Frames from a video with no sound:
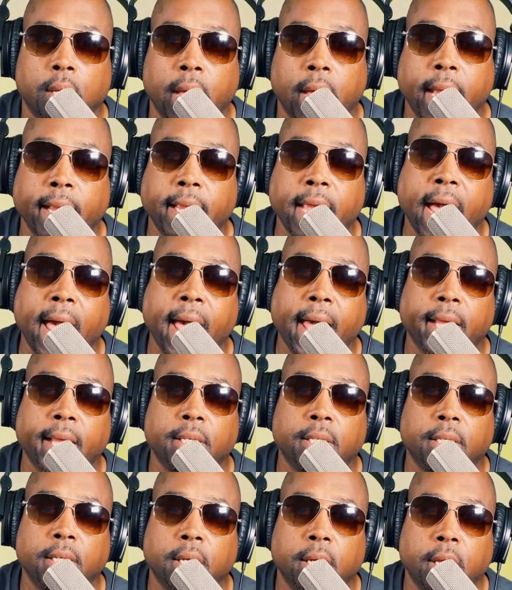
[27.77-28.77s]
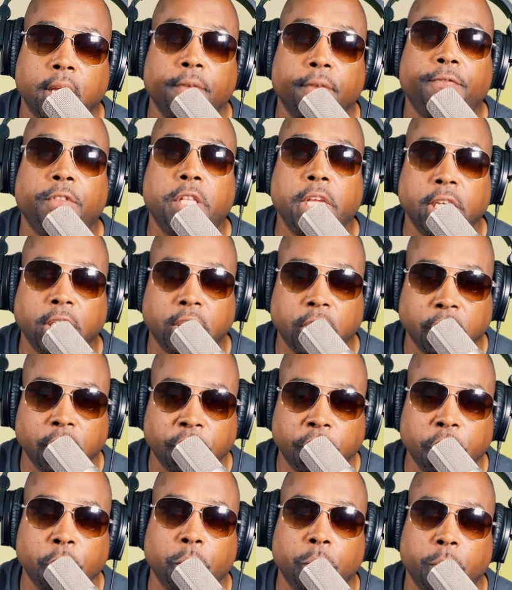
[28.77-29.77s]
And guys, if this
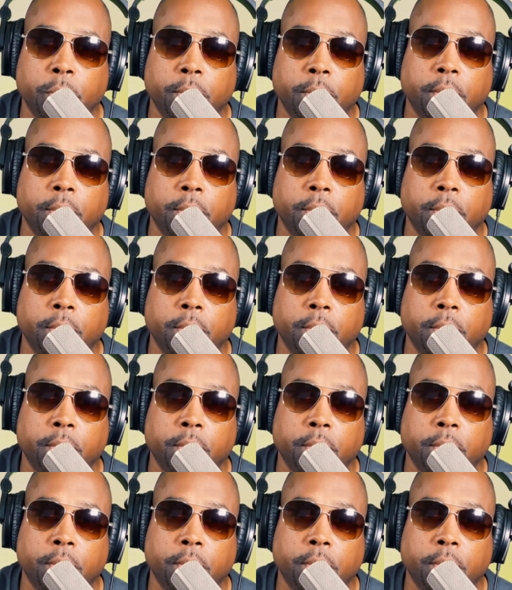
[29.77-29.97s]
is you,